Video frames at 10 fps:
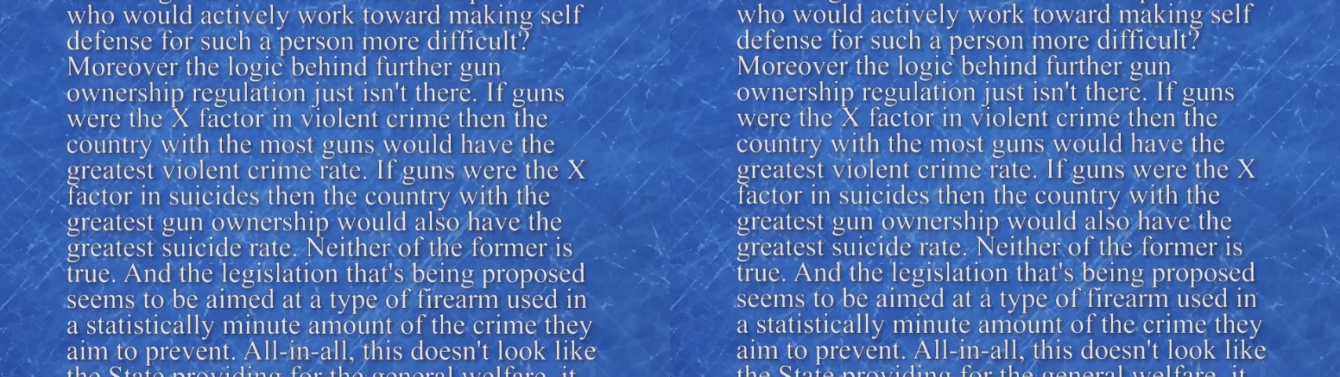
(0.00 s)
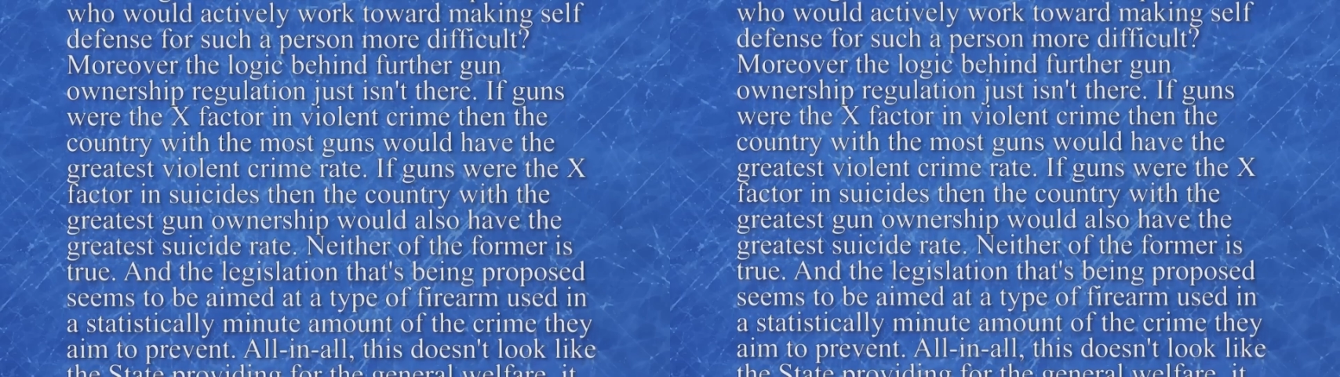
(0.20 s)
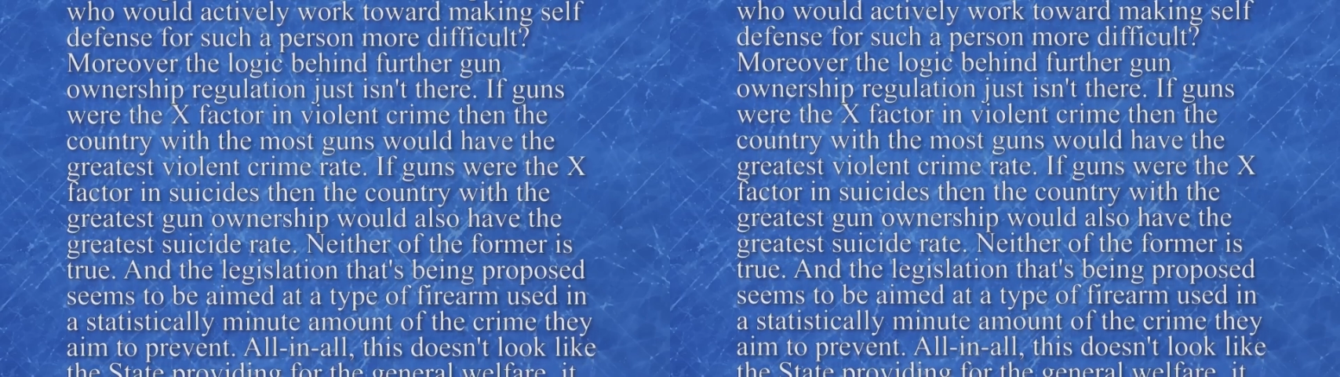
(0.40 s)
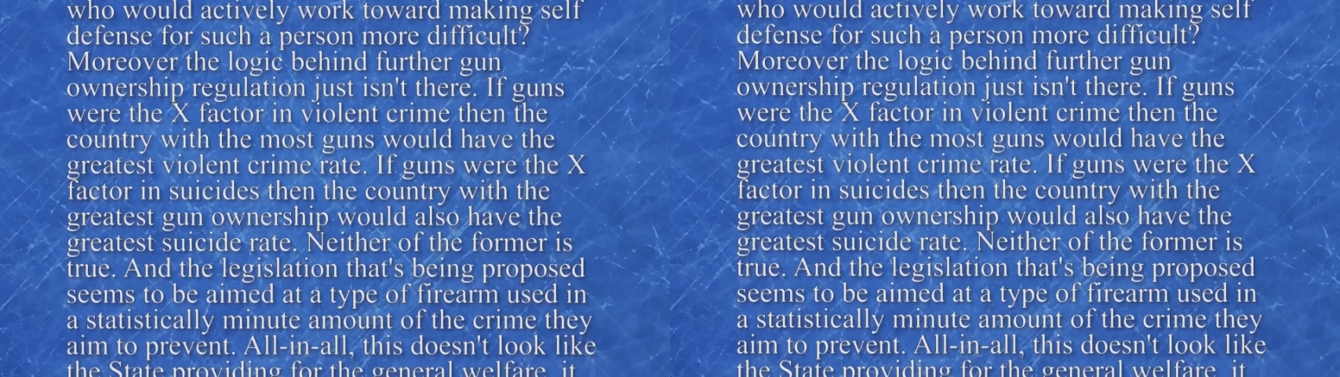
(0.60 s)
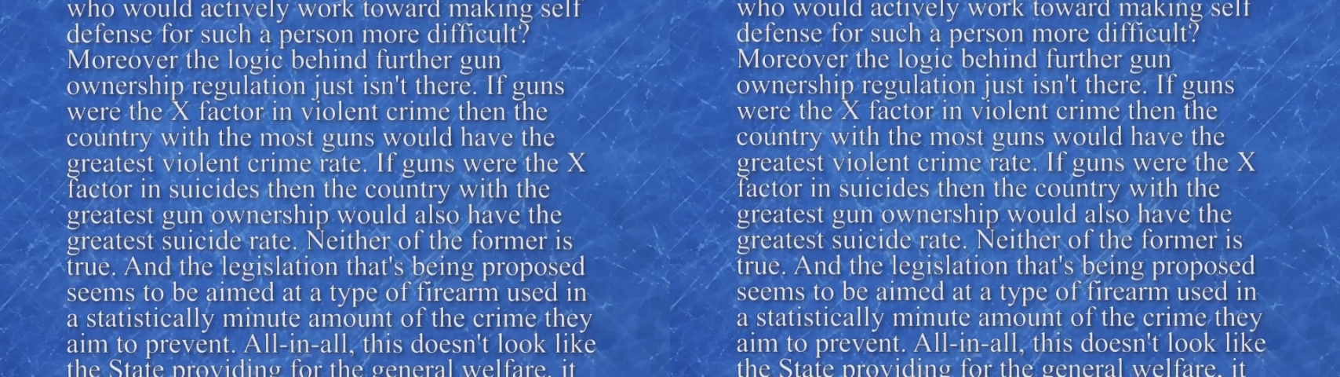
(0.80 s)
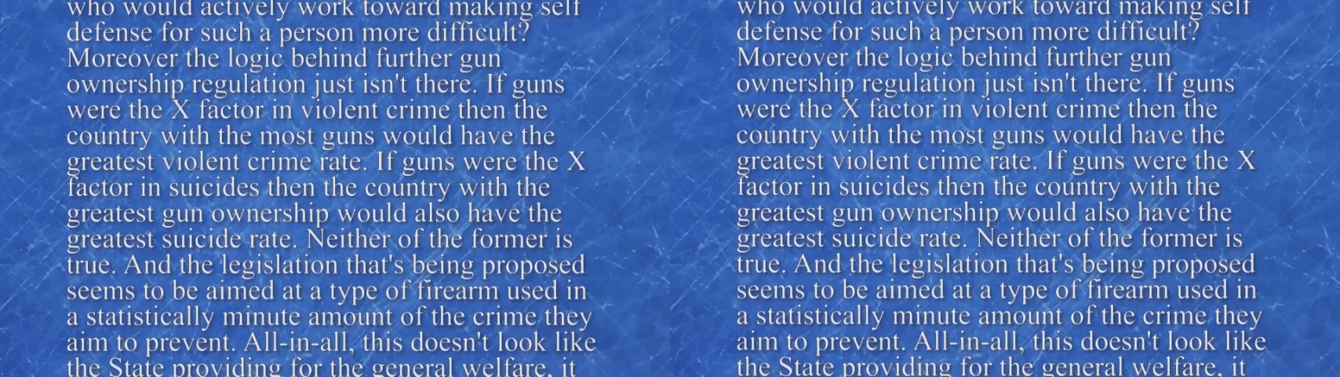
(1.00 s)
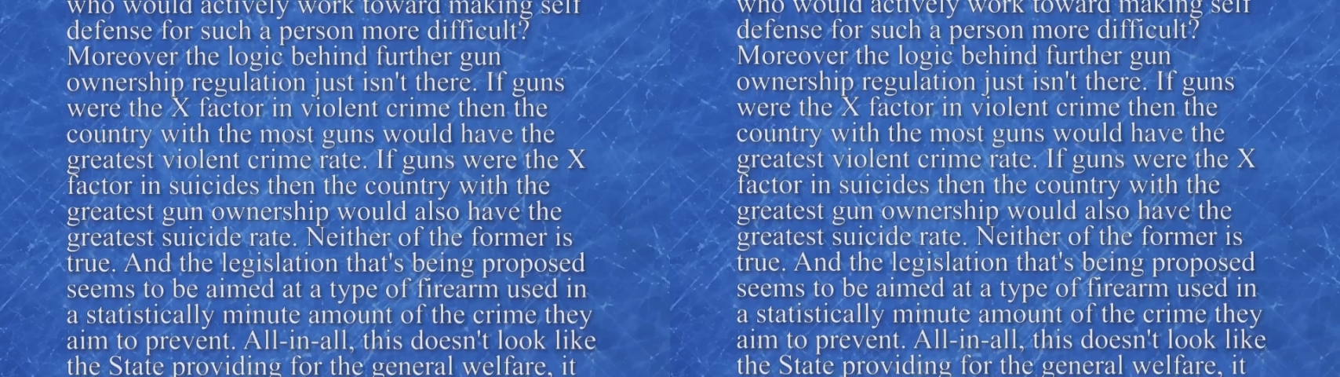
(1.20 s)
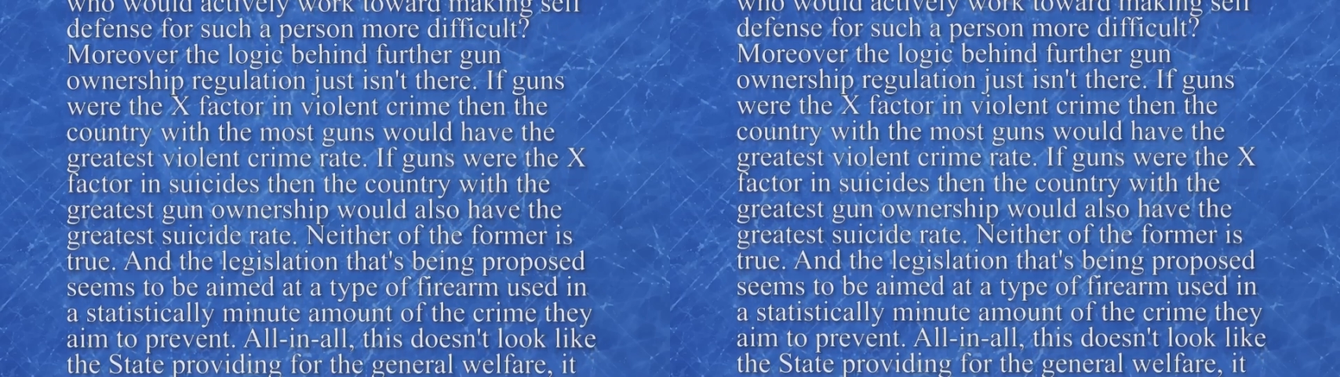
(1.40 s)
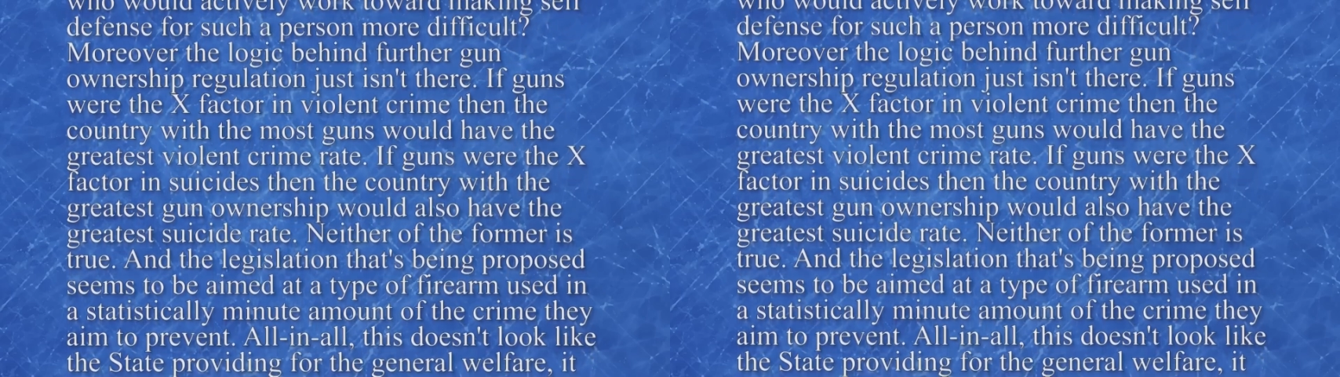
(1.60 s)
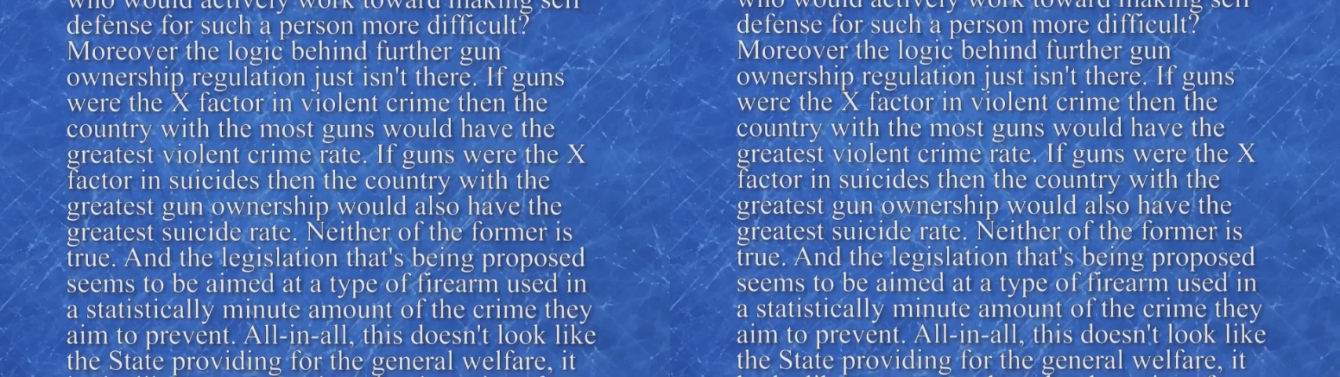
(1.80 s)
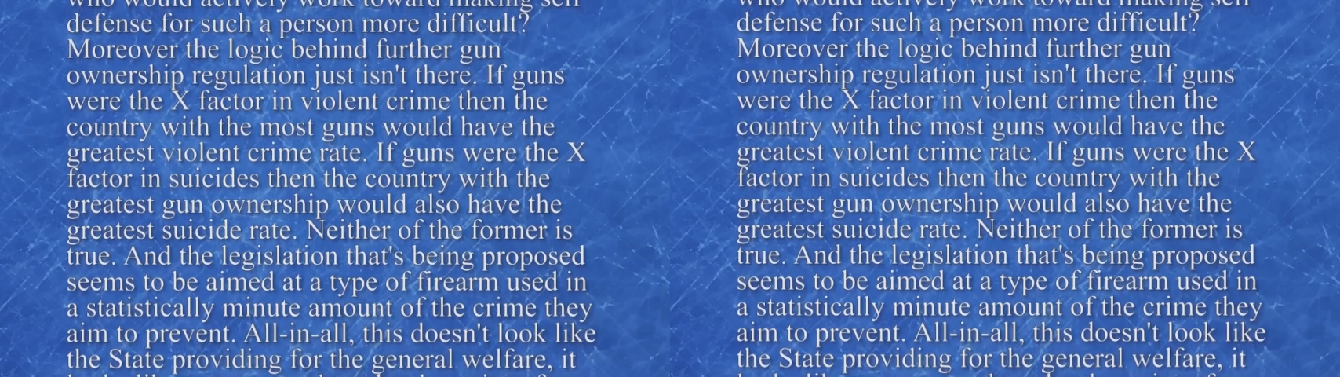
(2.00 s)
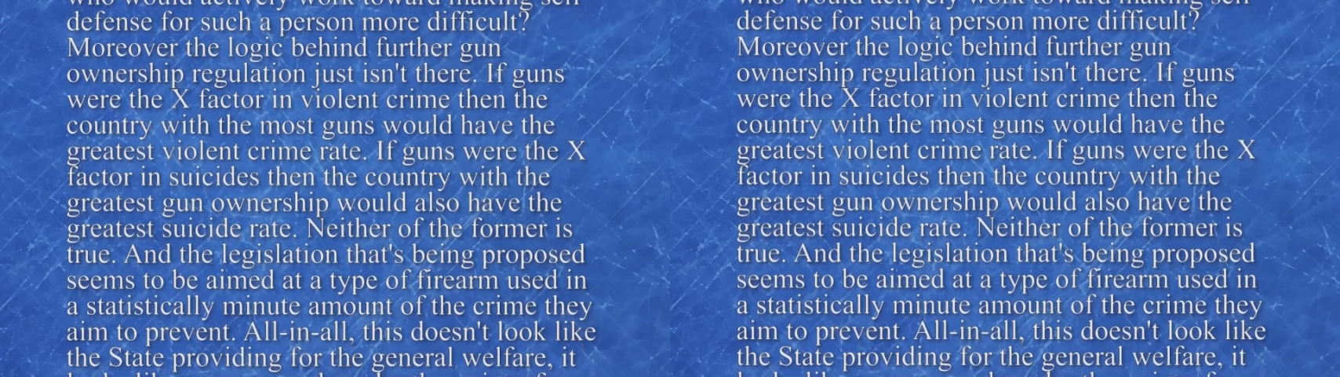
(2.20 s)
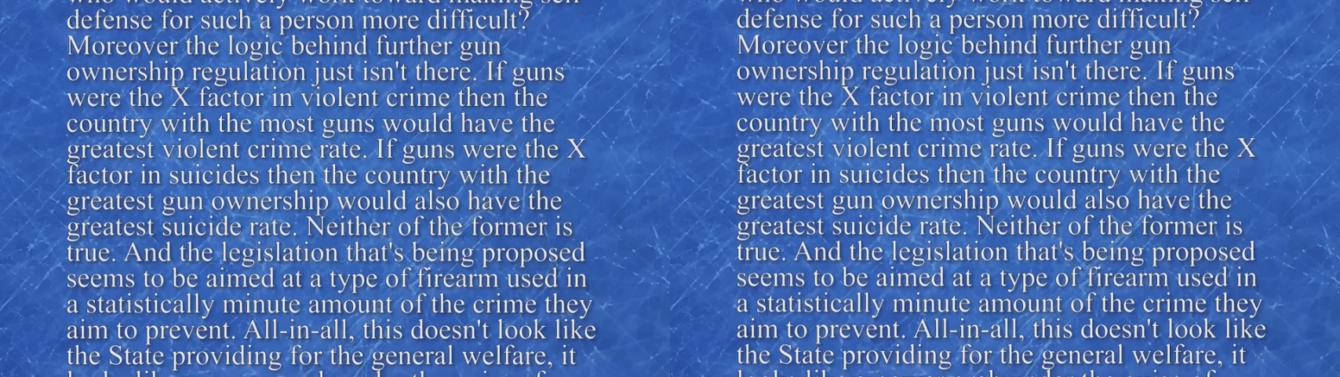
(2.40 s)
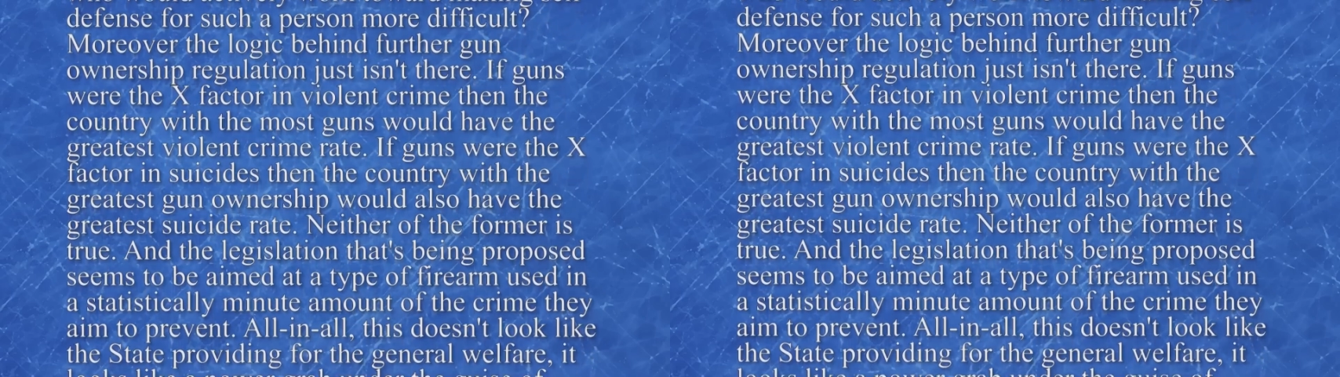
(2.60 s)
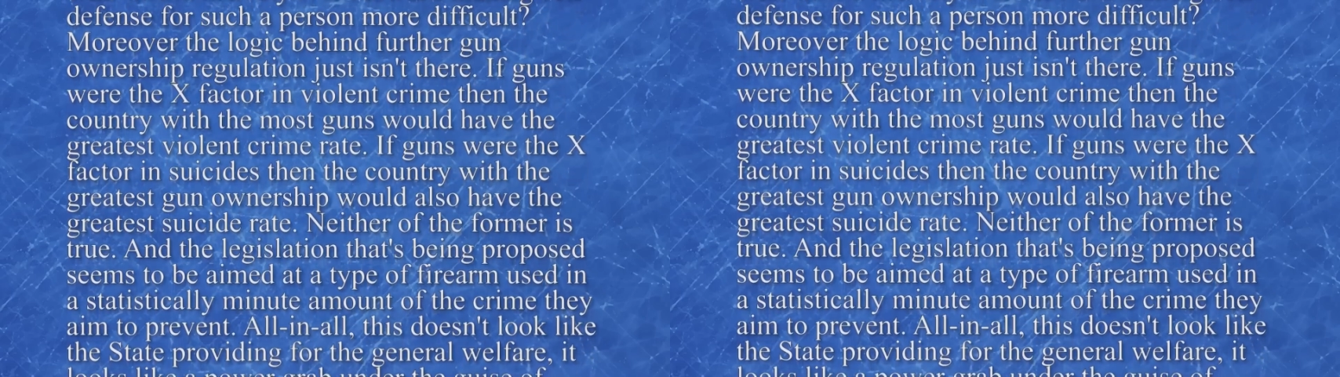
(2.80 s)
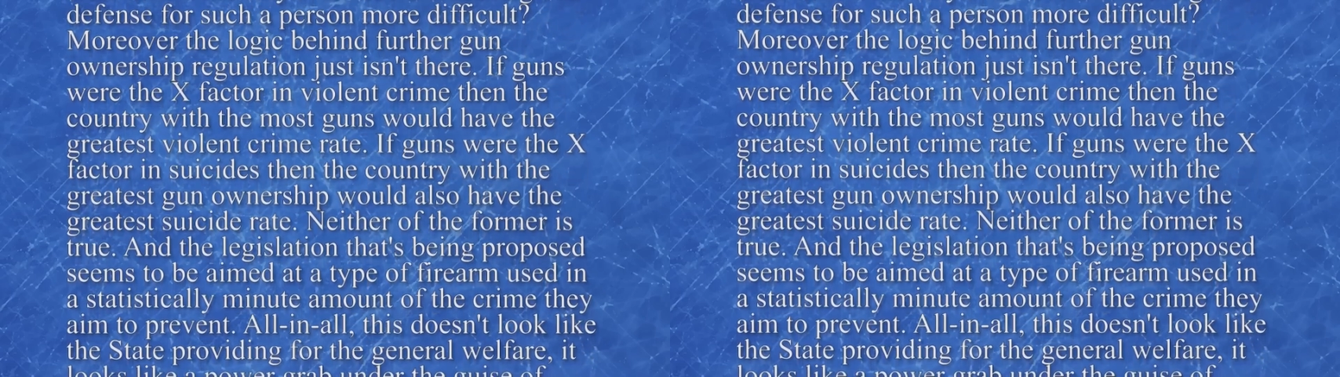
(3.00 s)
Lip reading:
(no speaker visible)